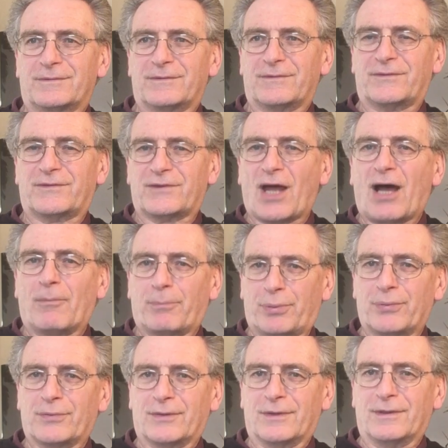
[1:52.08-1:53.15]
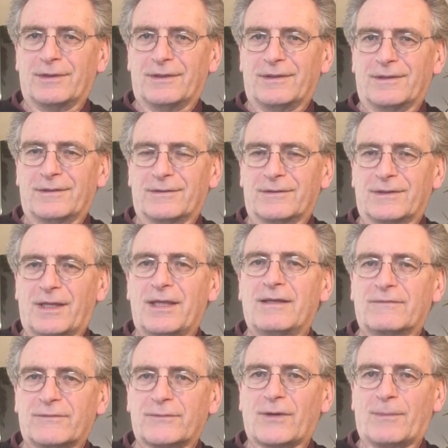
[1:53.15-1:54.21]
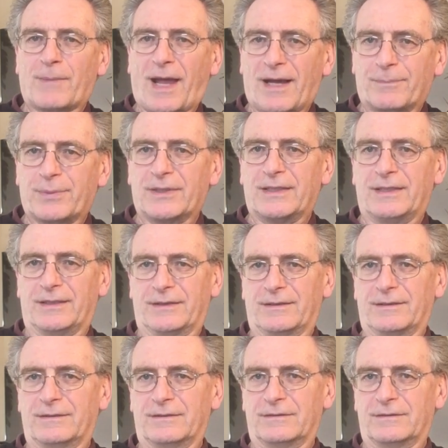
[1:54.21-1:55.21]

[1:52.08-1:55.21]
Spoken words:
stop this from happening.